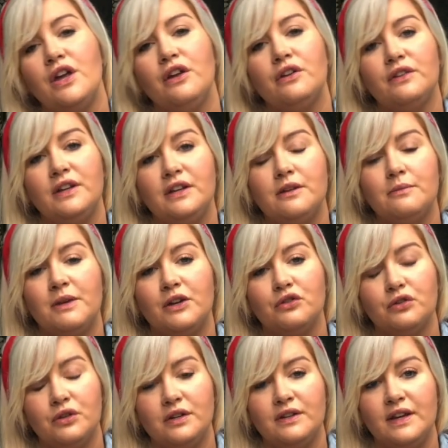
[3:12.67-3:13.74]
you'll need to make
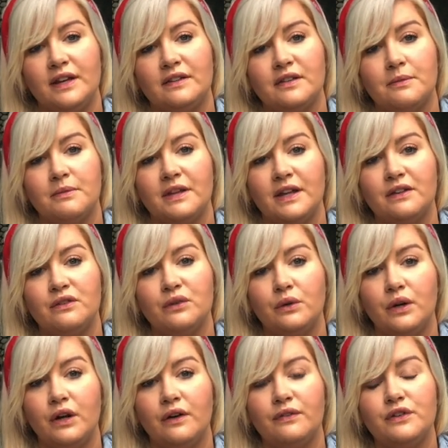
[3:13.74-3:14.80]
sure you take some of that
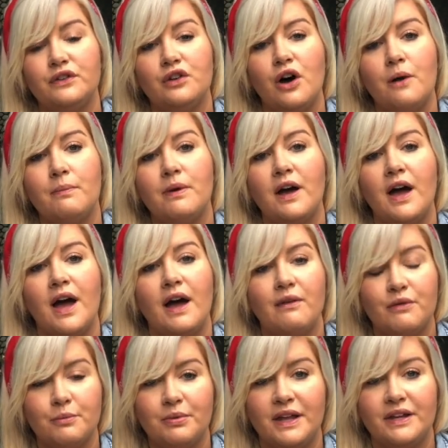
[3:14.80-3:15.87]
soil off the top and
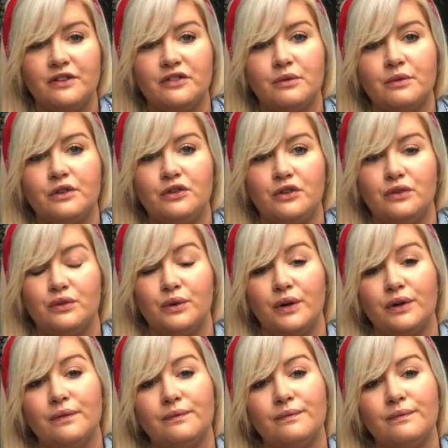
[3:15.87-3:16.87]
replenish it with new soil.